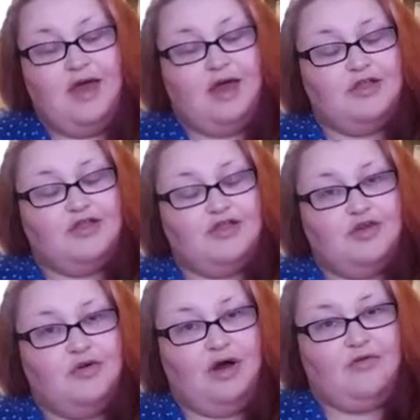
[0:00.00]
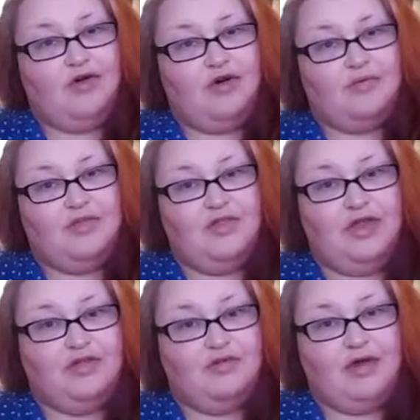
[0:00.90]
I do have hopes that
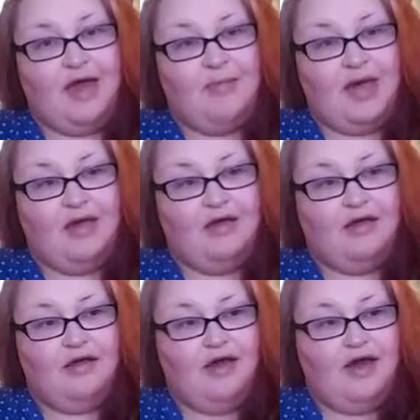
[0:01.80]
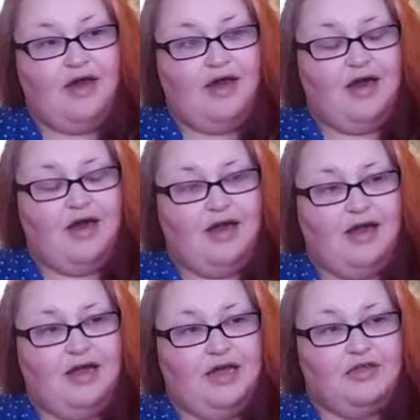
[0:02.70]
things will get better,
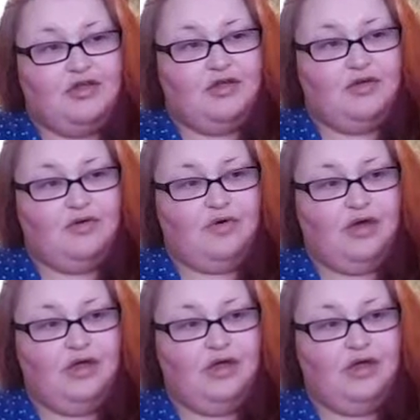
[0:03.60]
and I do,